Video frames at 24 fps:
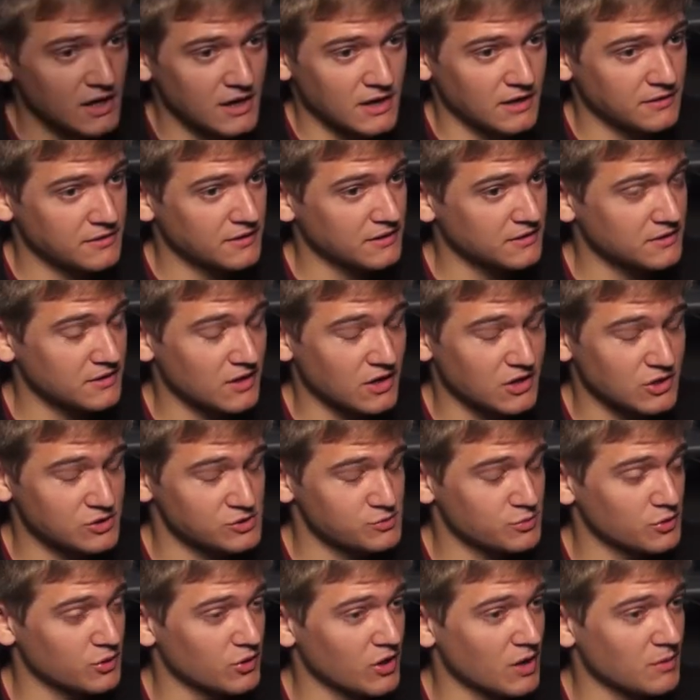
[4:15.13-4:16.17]
I think the honors
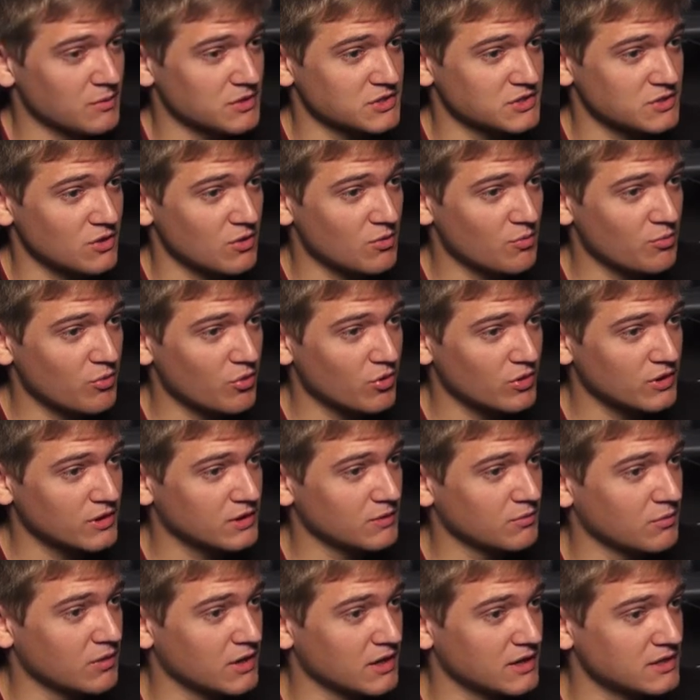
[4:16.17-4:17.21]
program is so important
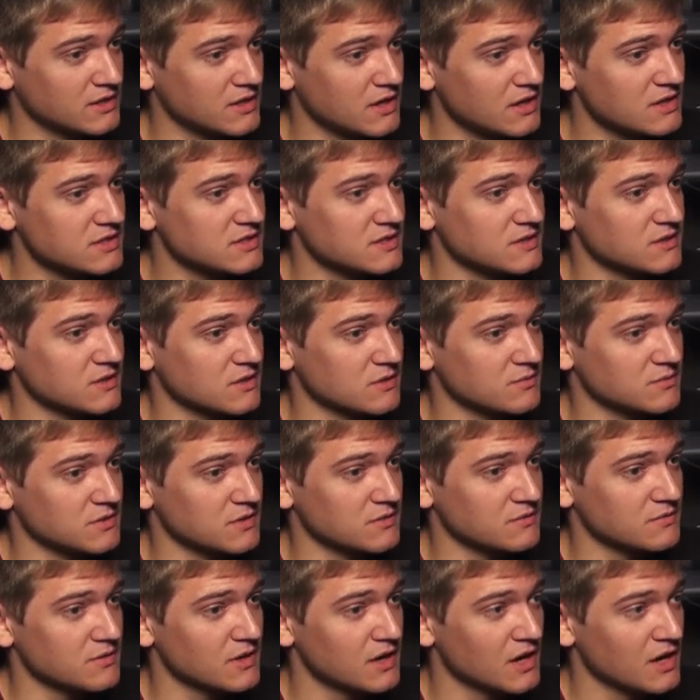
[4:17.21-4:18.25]
in what it does in terms
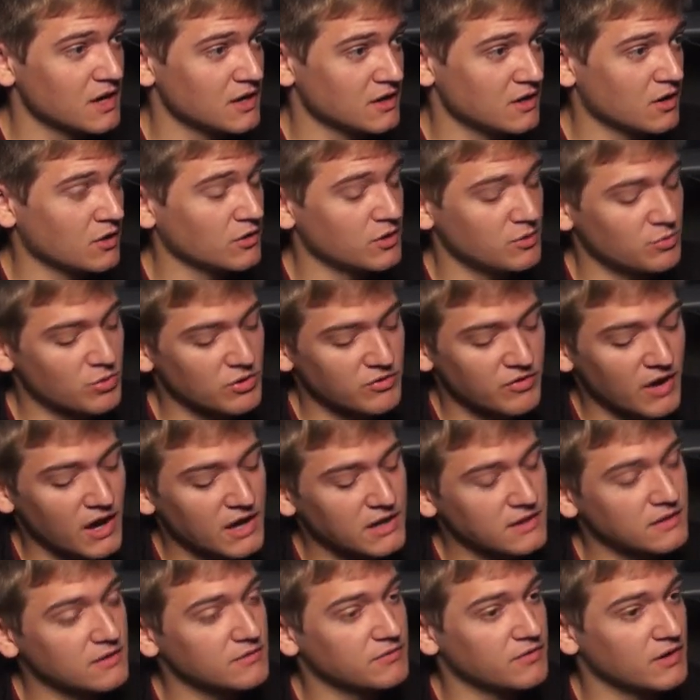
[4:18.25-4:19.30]
of not only
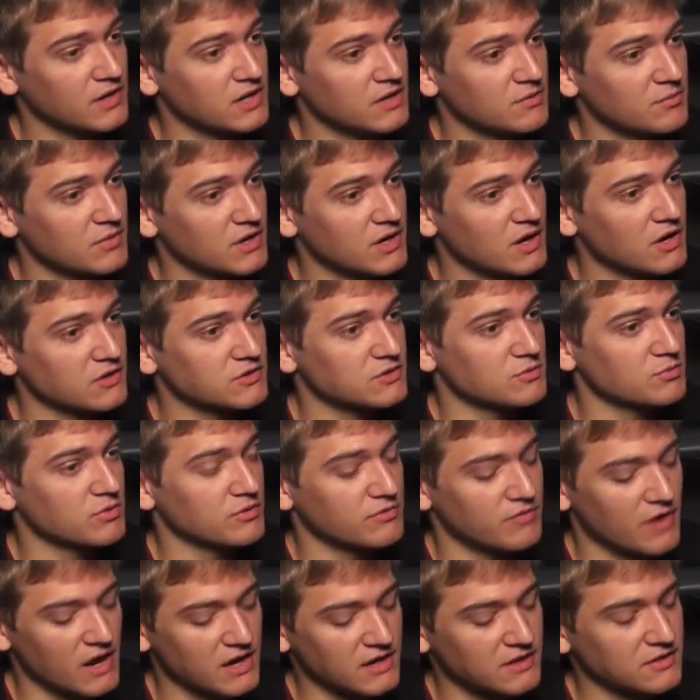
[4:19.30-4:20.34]
providing the funding, but also
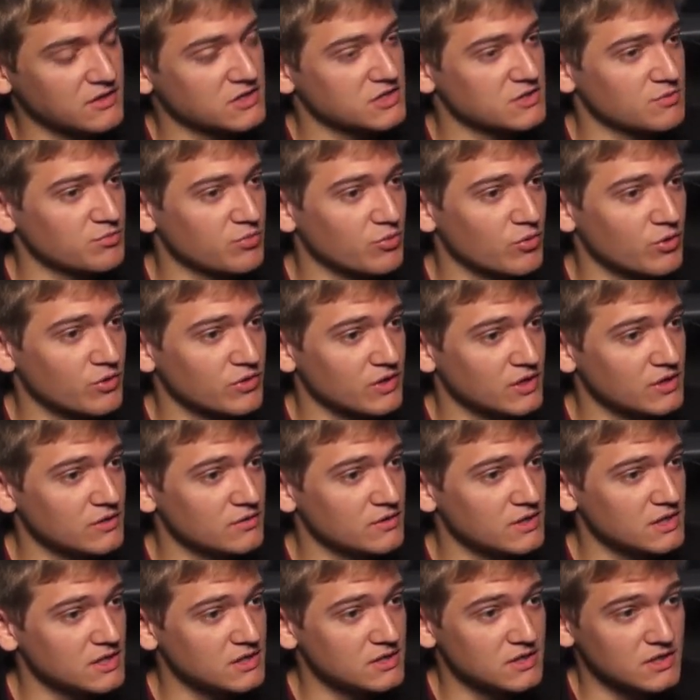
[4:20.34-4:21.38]
providing the support that you
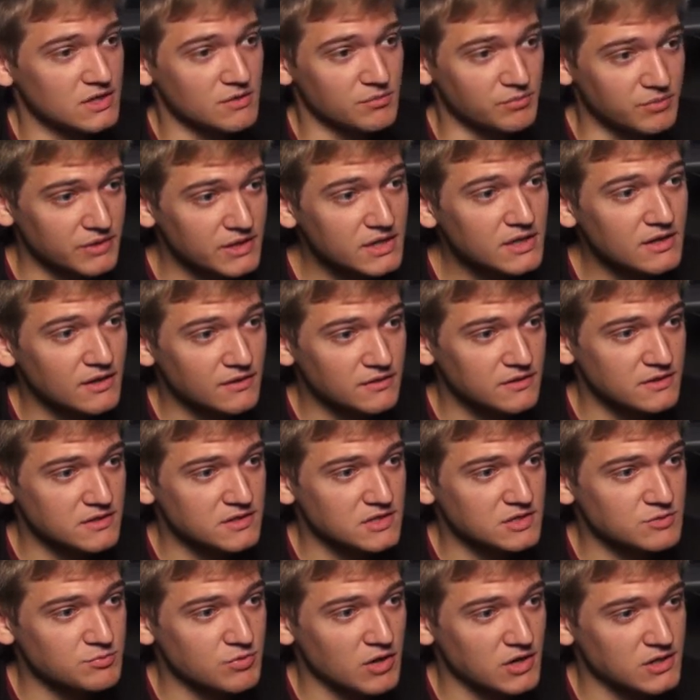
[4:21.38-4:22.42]
need to complete a
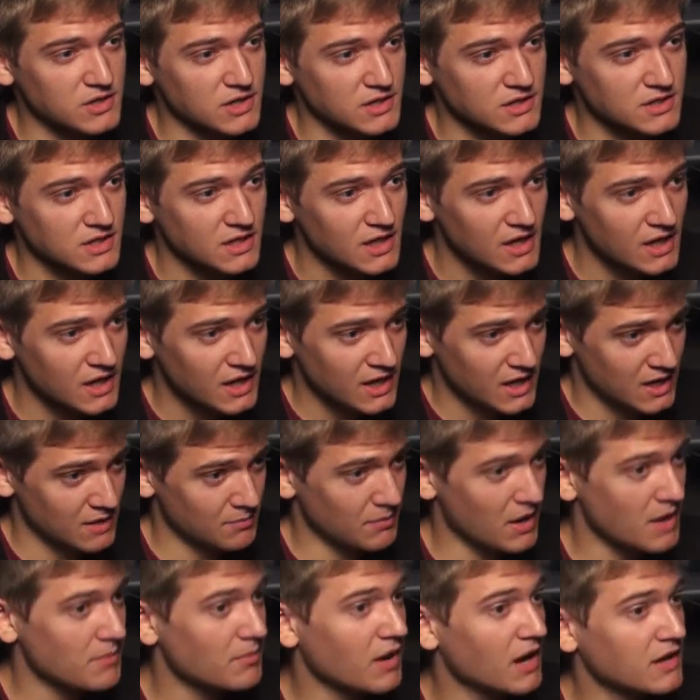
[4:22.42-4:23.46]
thesis project. In
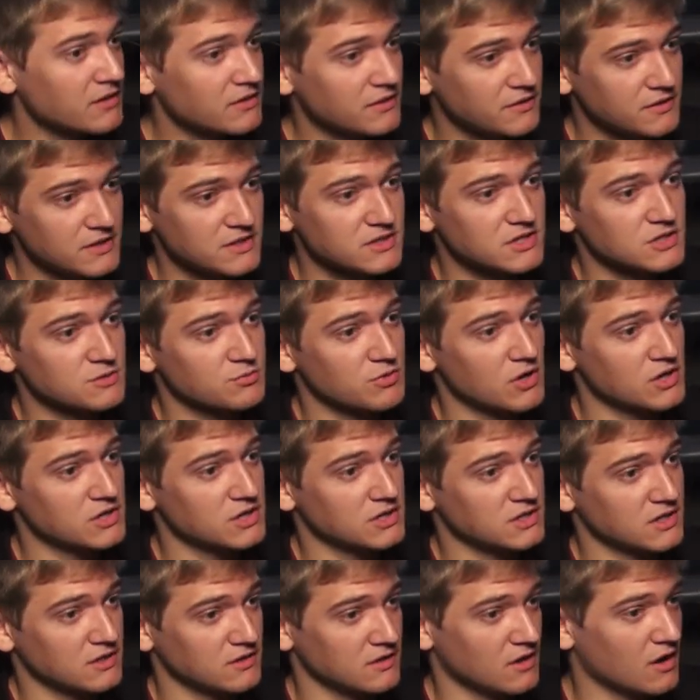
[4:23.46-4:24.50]
my mind, the thesis
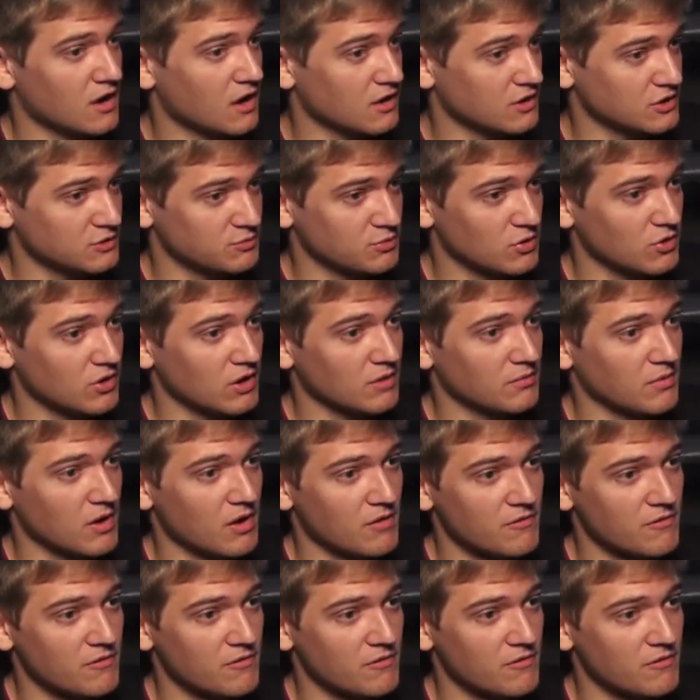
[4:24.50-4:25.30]
project and the honors program